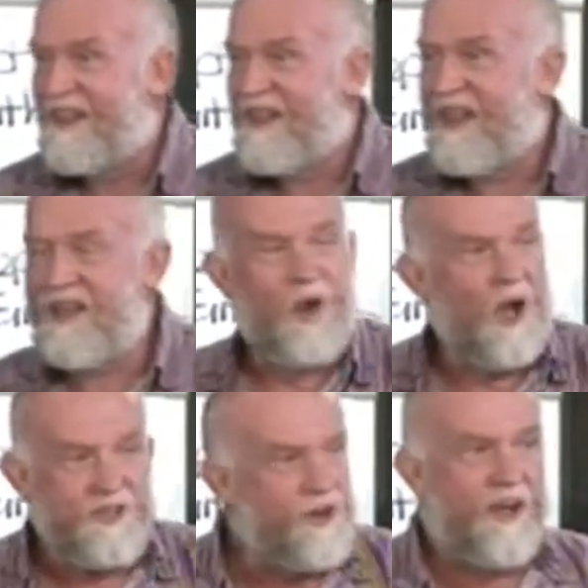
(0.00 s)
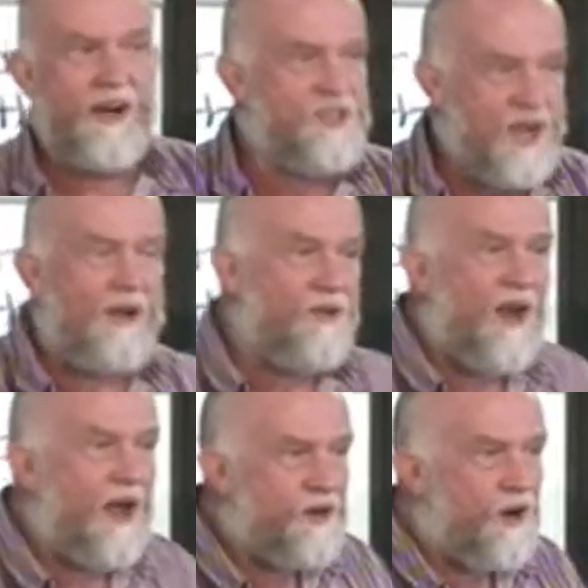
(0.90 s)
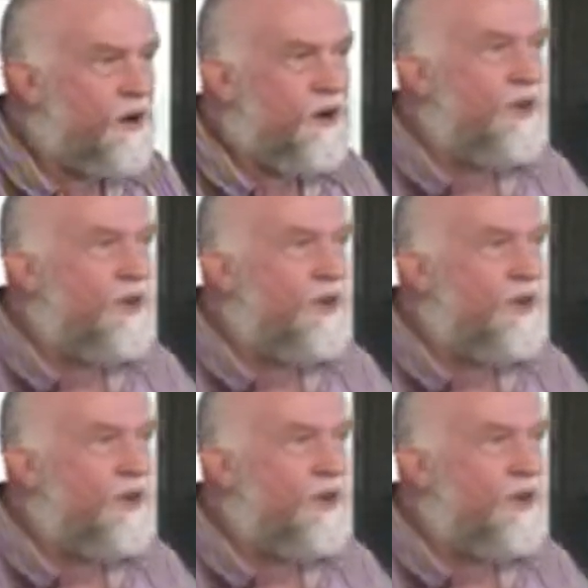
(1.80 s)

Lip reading: And God's not going to tell you down here on earth